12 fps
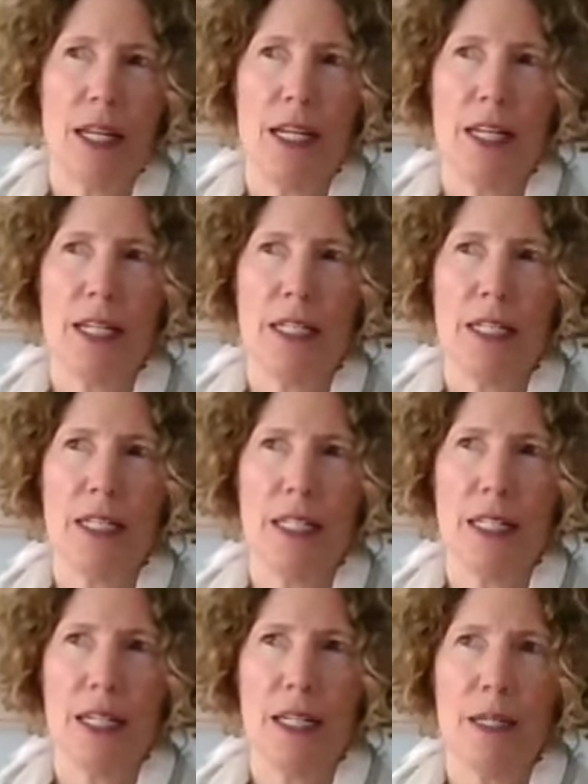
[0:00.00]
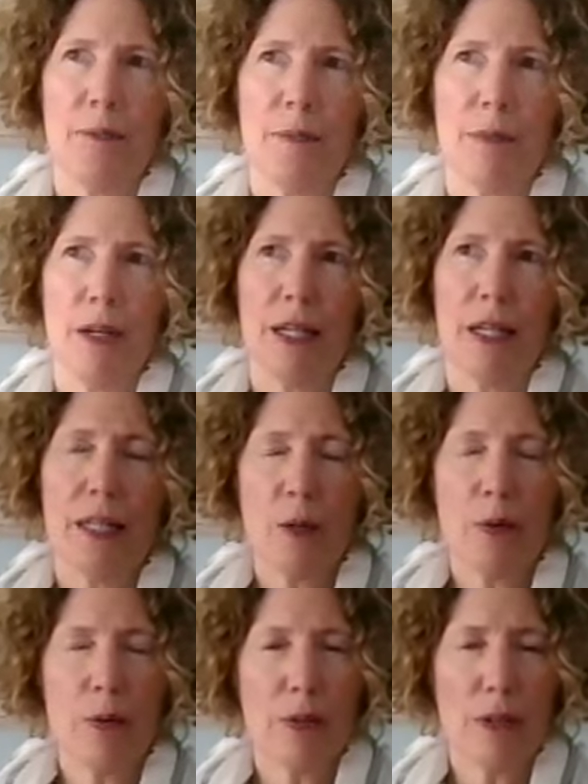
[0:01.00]
And um, I
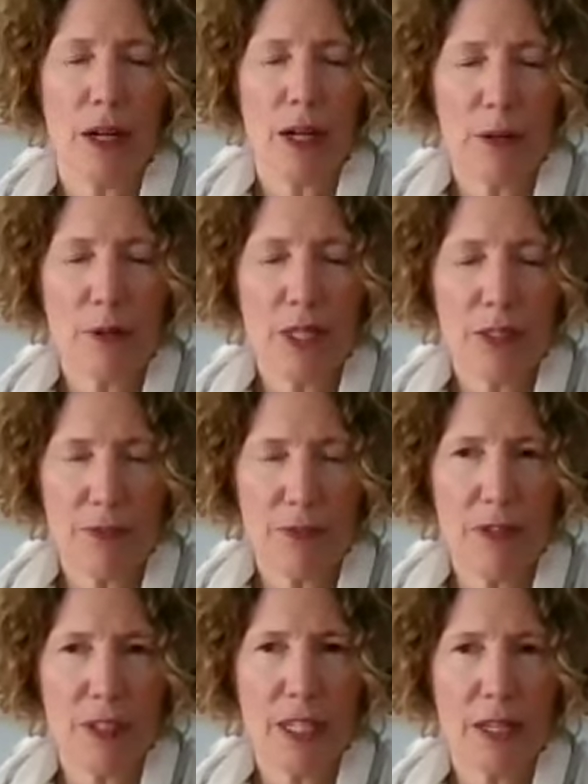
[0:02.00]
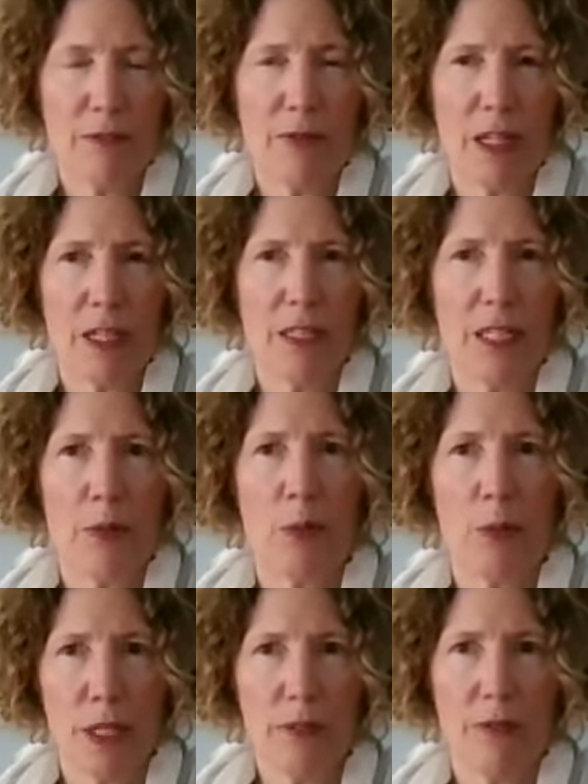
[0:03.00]
think I always fe- have felt like
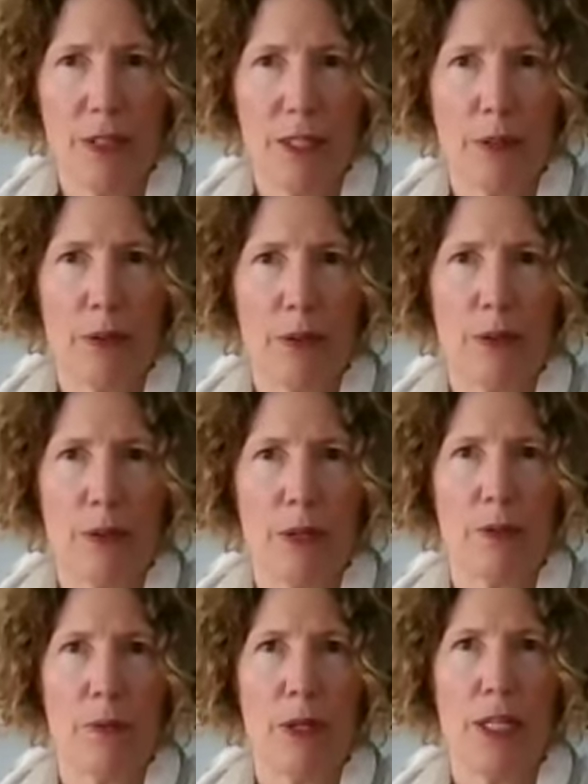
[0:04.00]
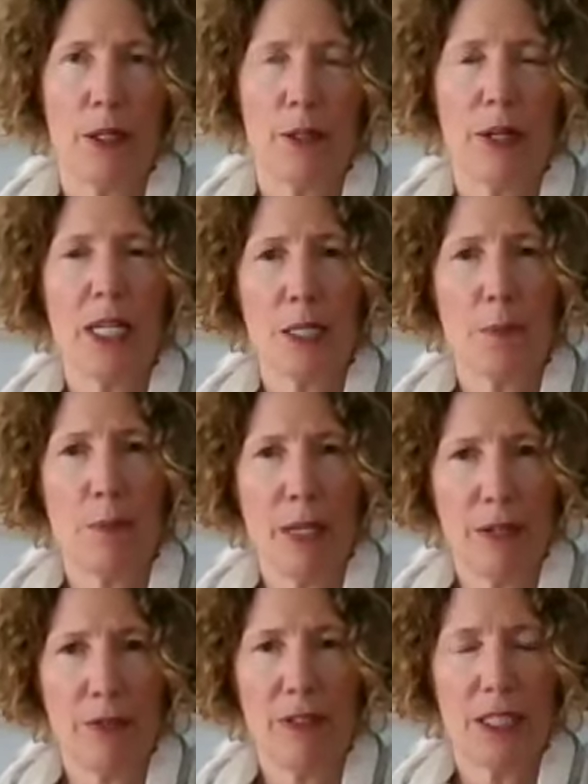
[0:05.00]
one of the one of the greatest
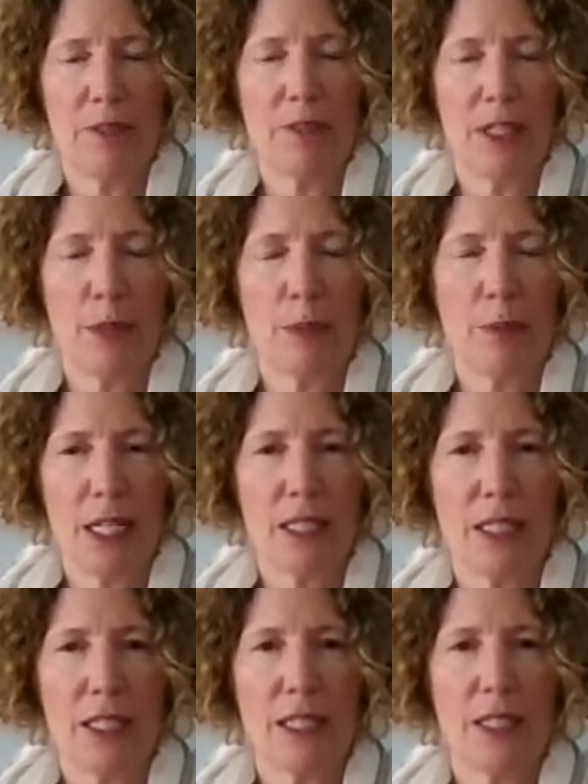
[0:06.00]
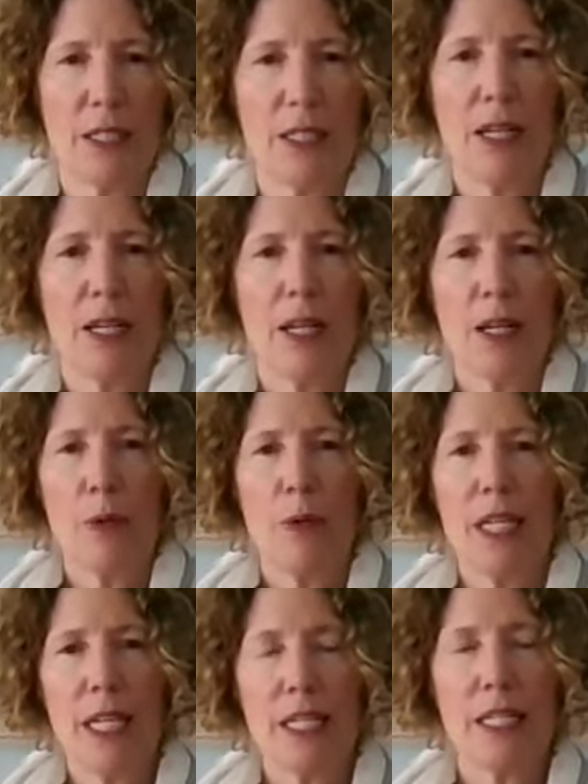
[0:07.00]
benefits of this practice is
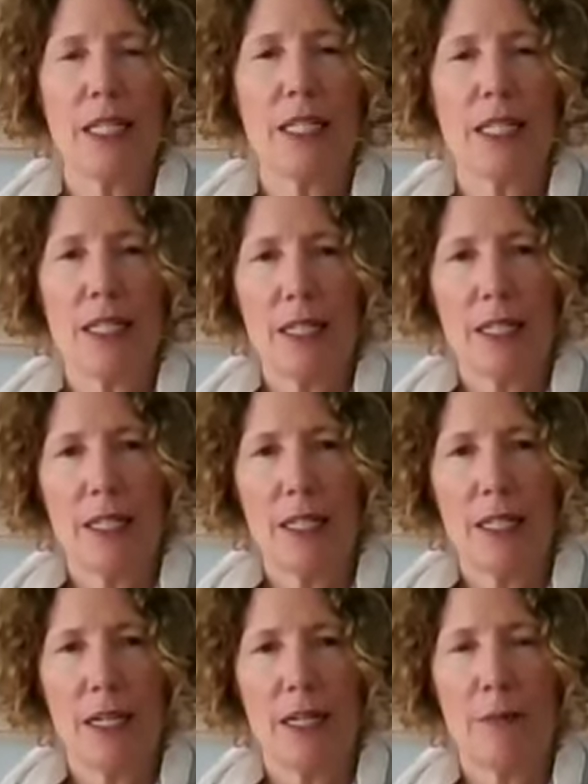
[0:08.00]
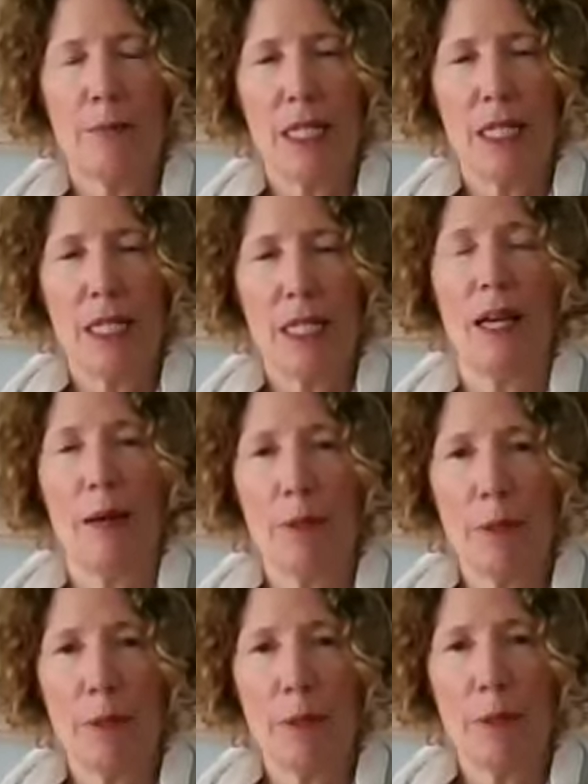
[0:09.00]
we get to see our mental
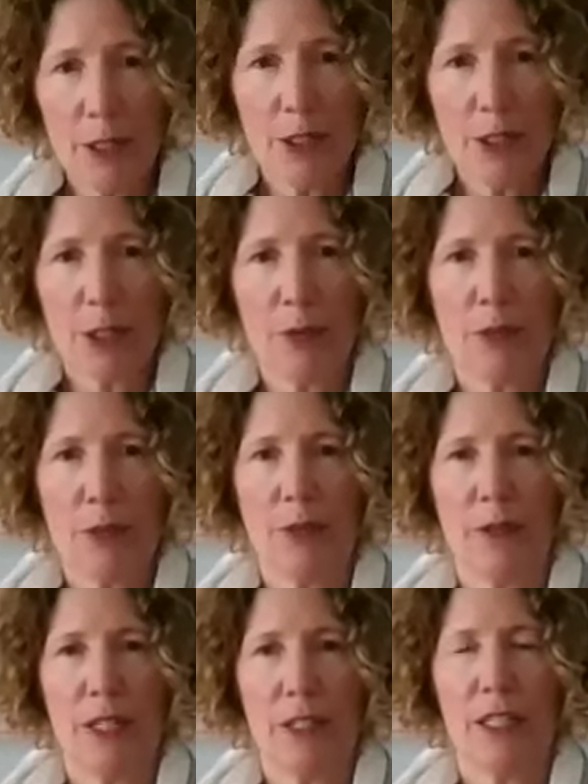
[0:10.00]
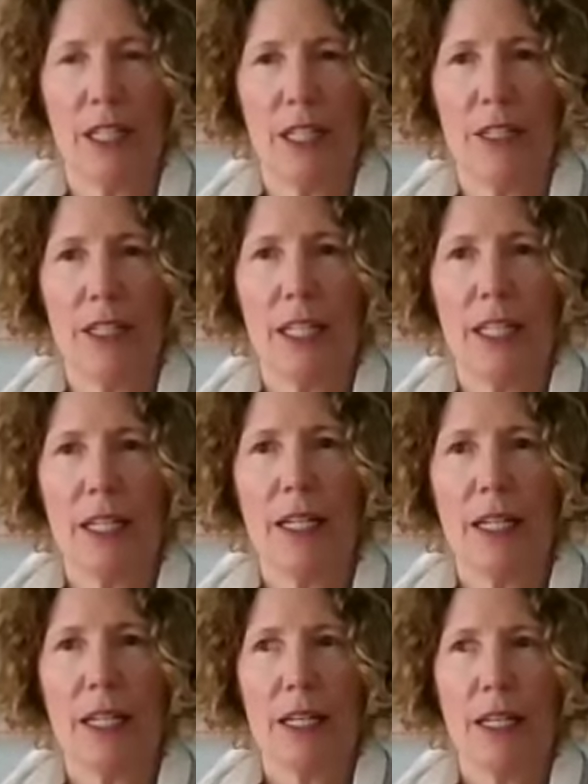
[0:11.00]
habit patterns with greater clarity.